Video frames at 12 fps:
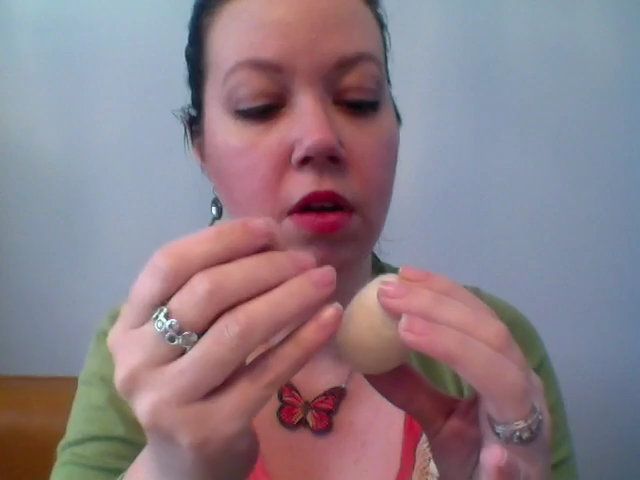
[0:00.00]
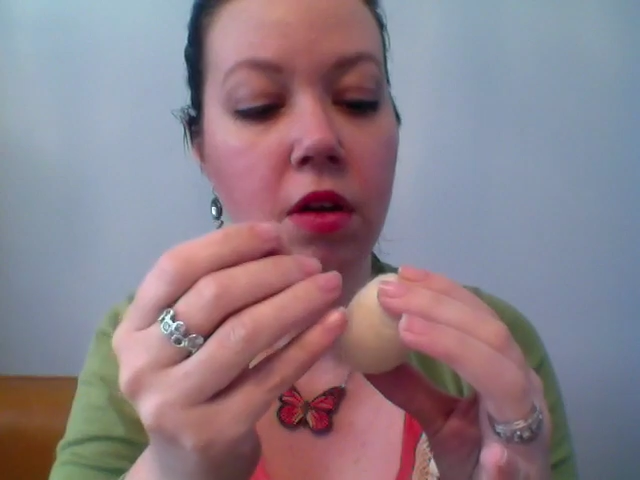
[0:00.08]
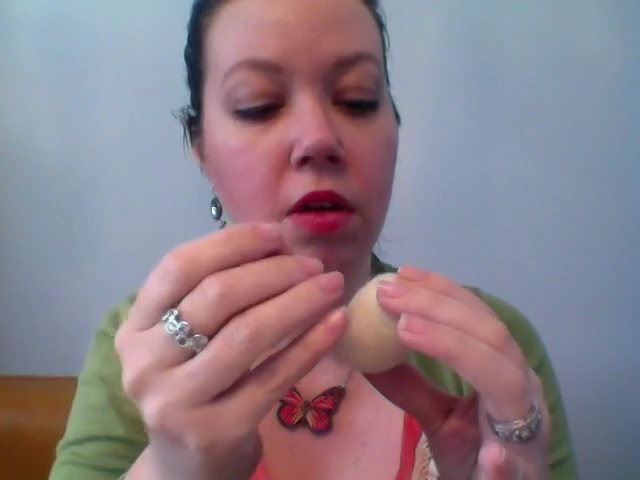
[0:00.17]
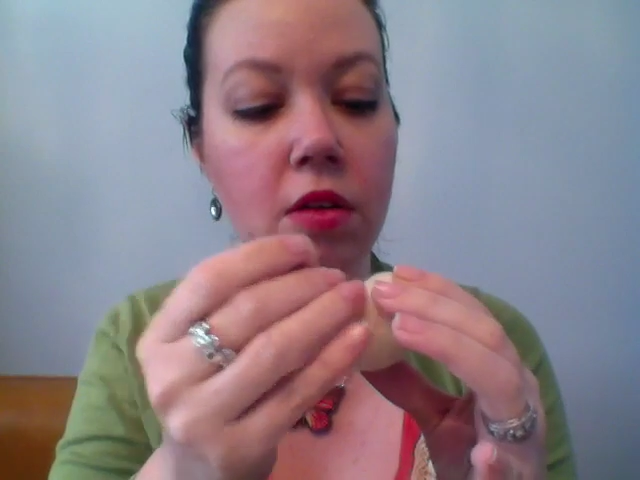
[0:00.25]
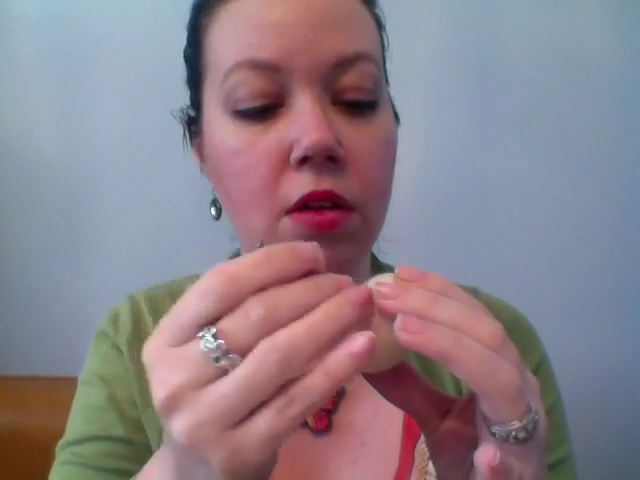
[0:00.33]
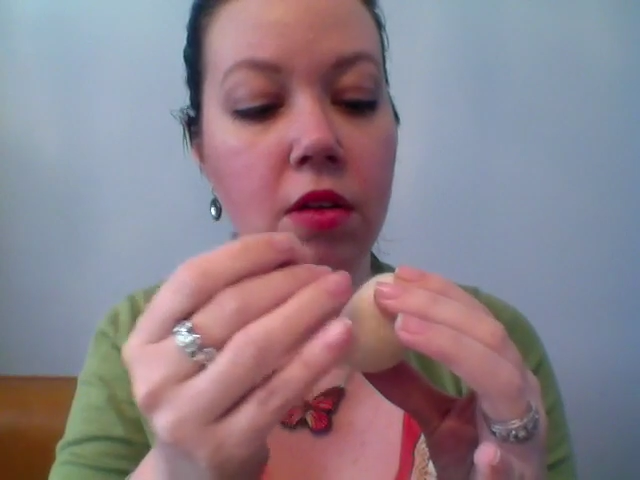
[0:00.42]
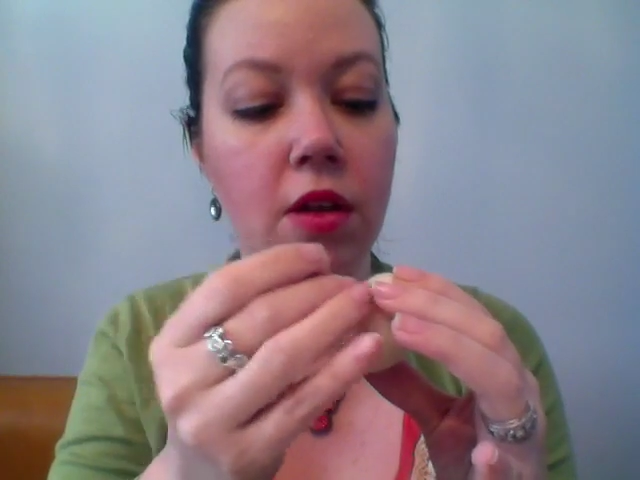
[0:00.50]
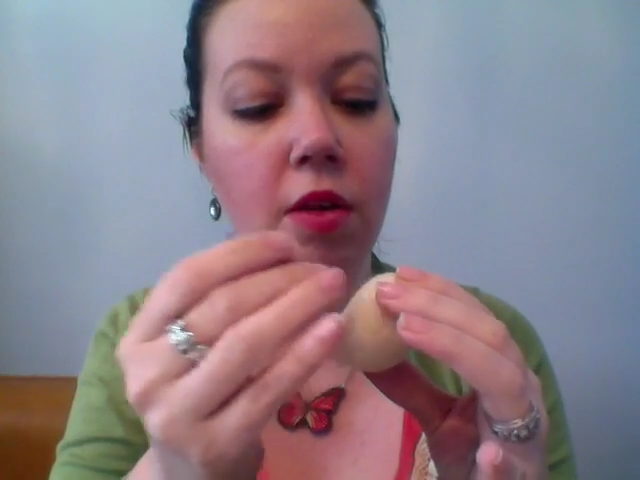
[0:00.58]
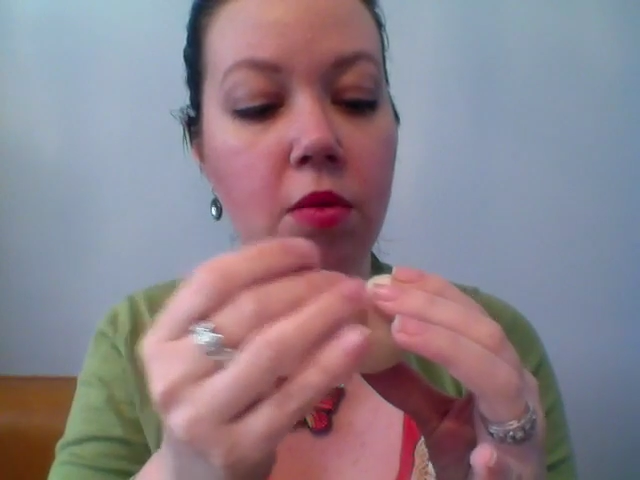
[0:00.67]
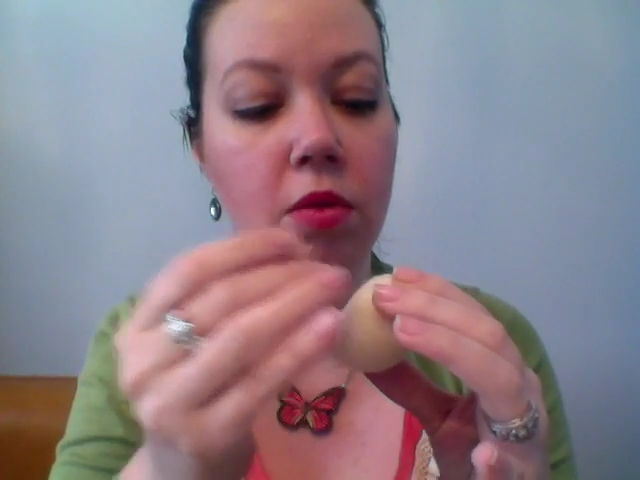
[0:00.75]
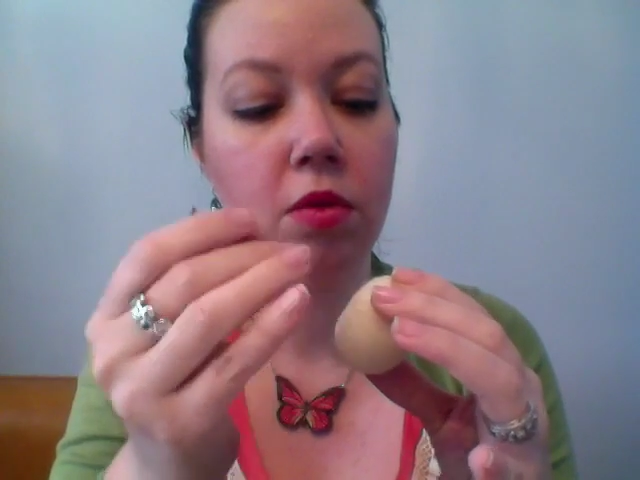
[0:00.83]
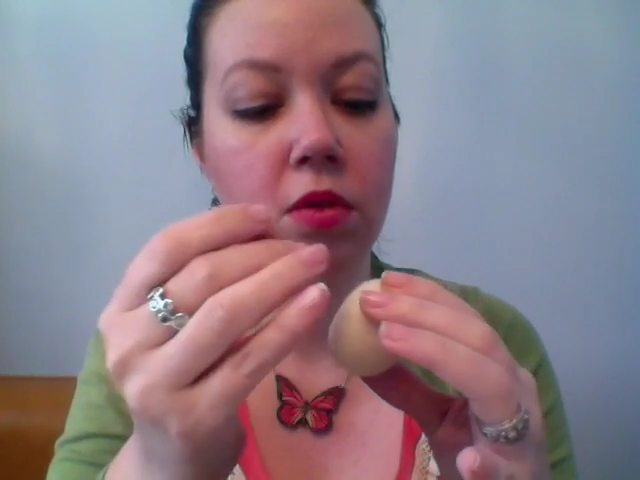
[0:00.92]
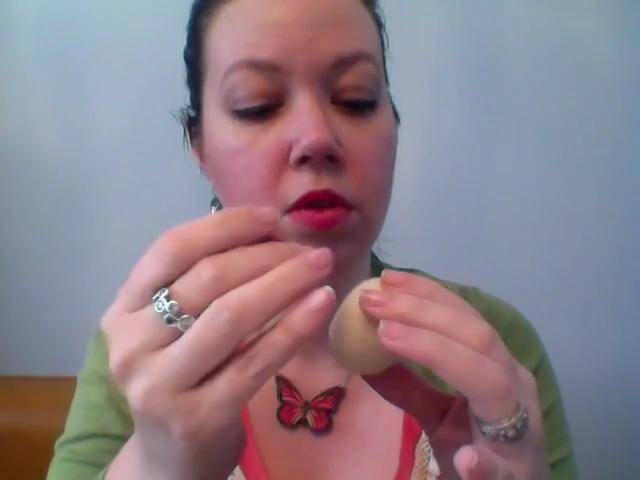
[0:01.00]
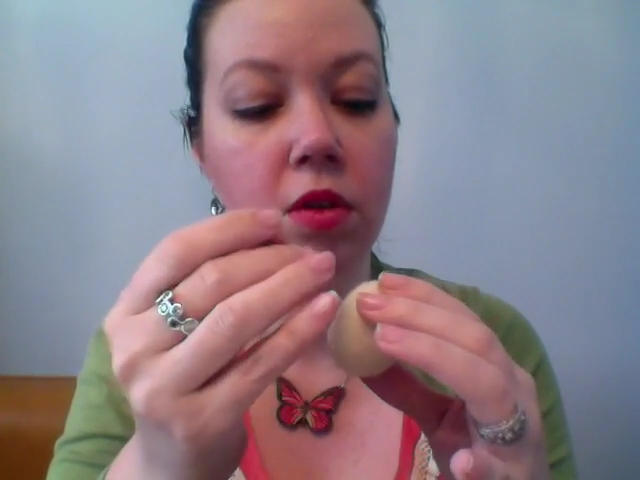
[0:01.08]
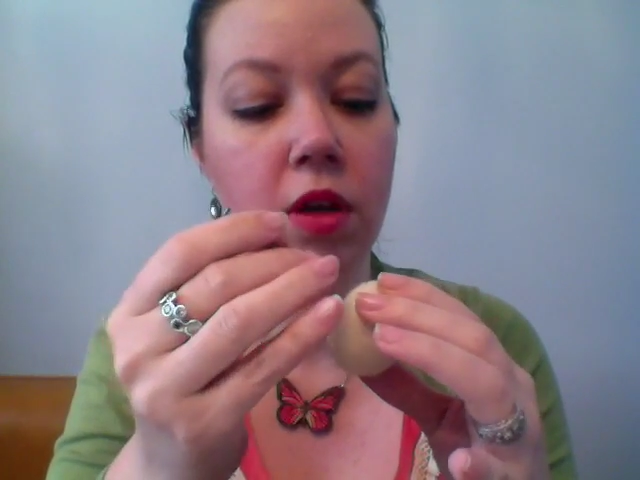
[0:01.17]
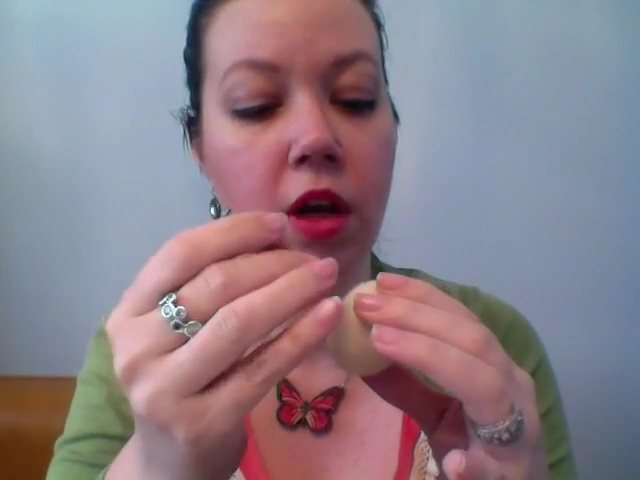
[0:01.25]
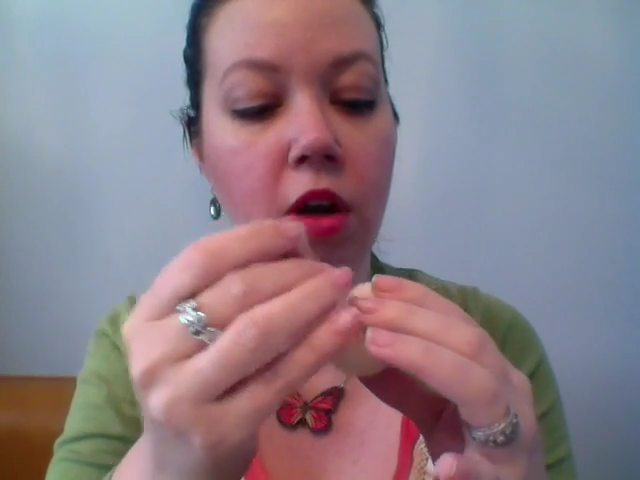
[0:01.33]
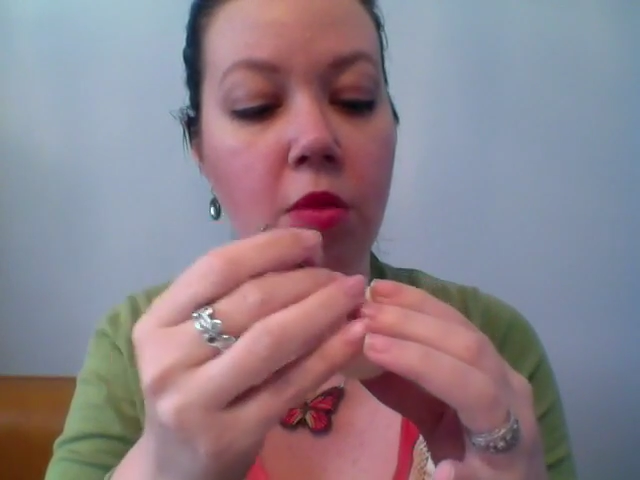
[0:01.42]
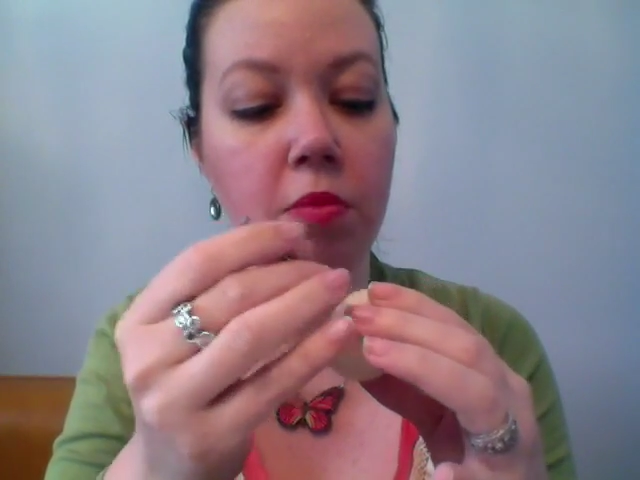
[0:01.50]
And that will help